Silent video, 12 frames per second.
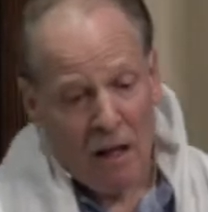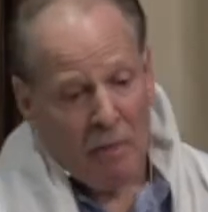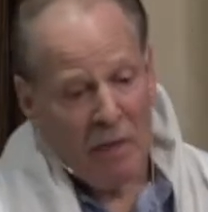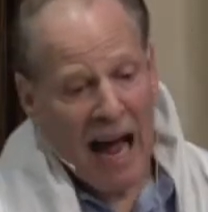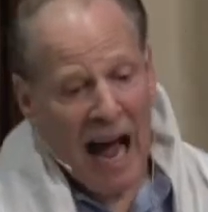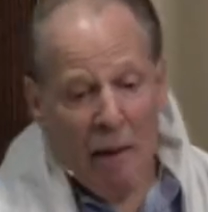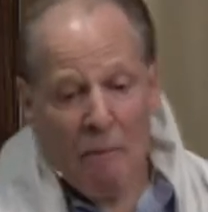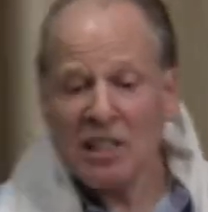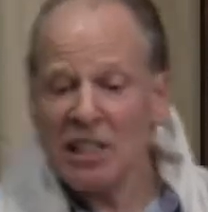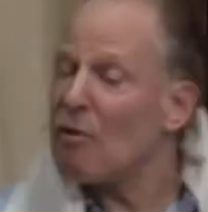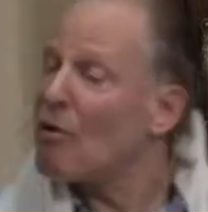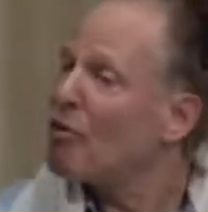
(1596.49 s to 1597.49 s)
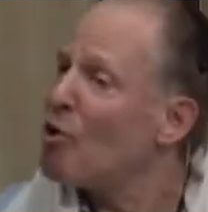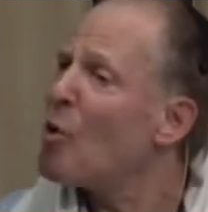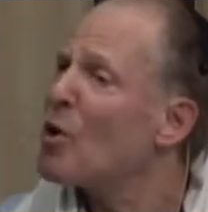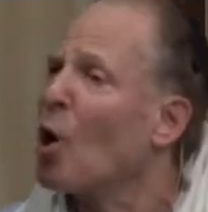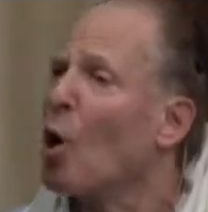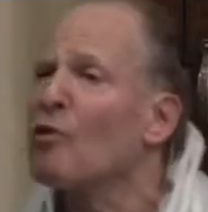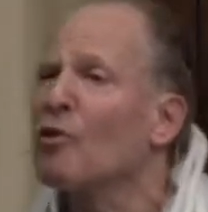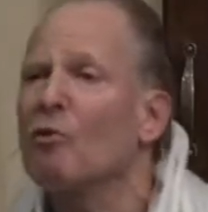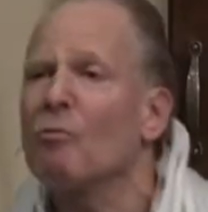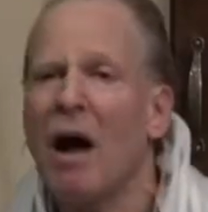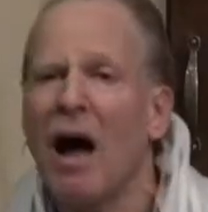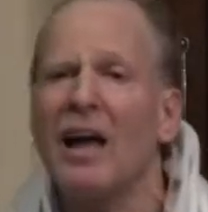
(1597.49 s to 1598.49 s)
that I must have authority over your
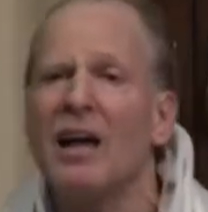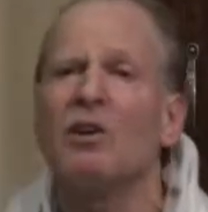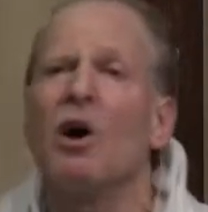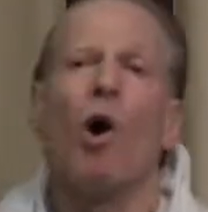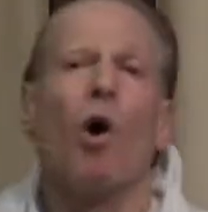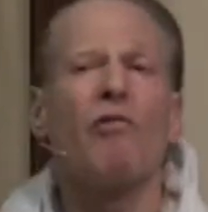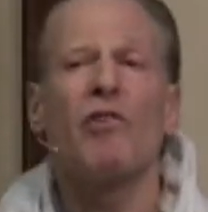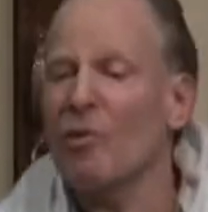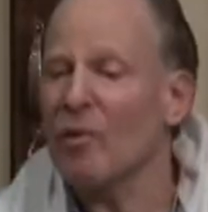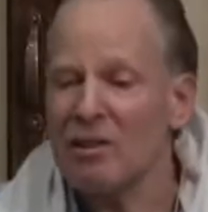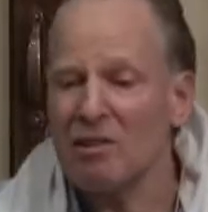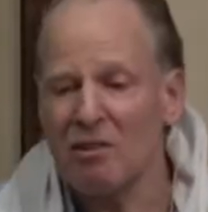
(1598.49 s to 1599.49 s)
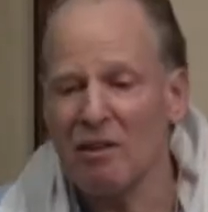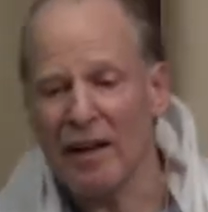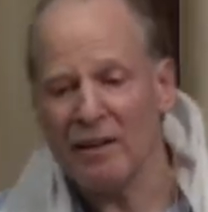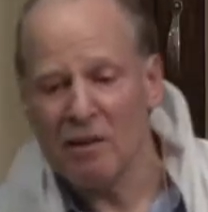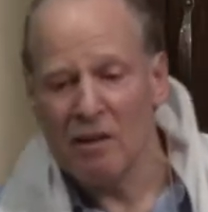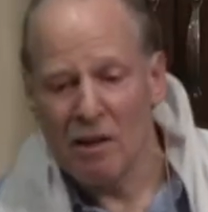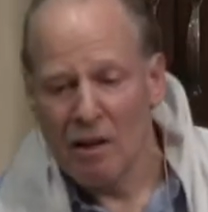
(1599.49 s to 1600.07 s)
mind, over your intellect.